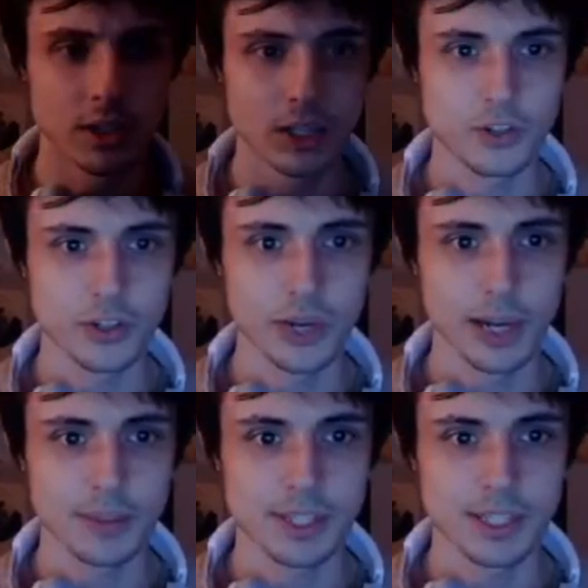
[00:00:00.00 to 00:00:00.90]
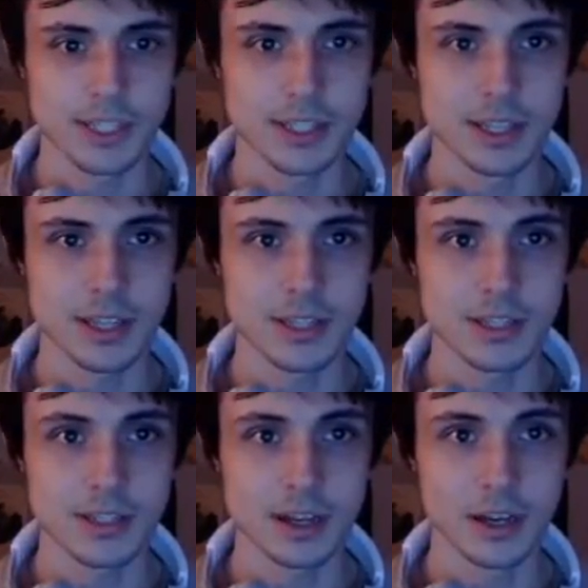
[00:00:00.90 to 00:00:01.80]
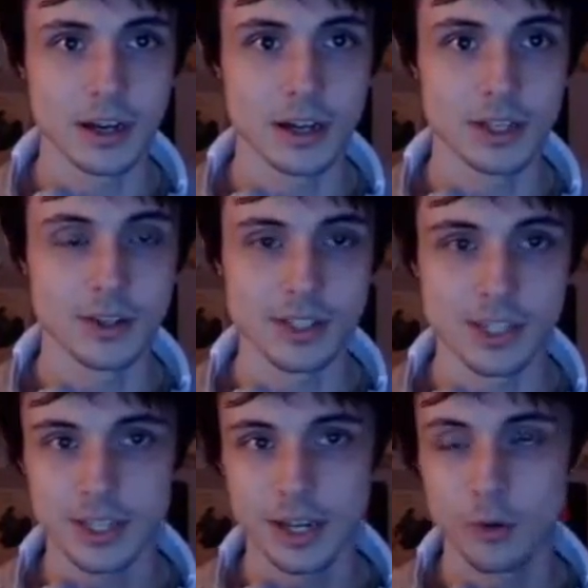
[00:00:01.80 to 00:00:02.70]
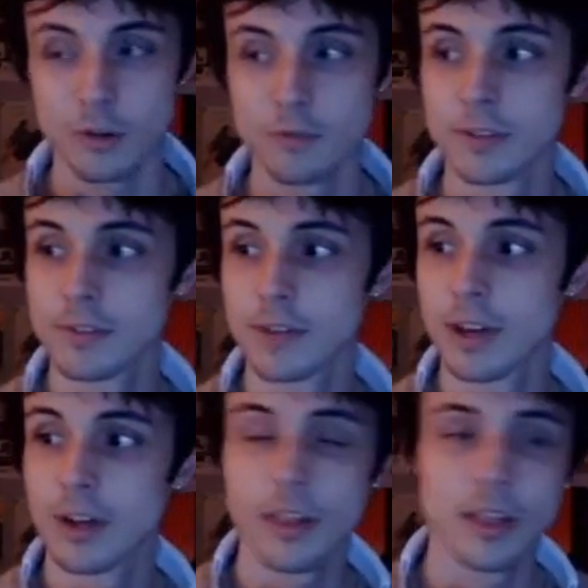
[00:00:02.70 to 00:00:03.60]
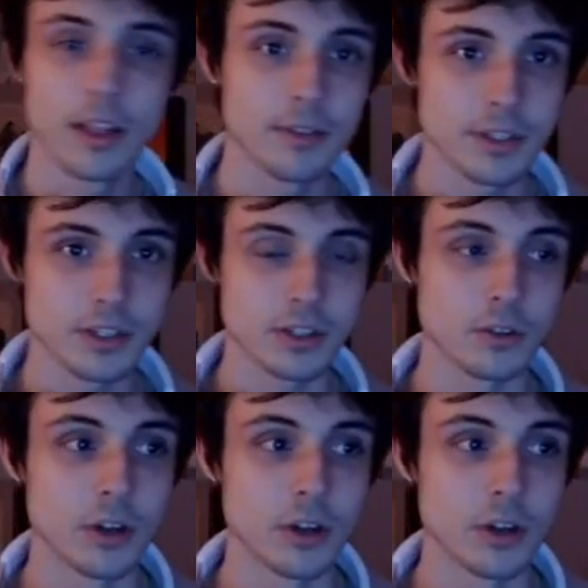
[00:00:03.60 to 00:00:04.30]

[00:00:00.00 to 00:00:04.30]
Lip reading: Usually what happens is this. You can see he's got 155 health left, so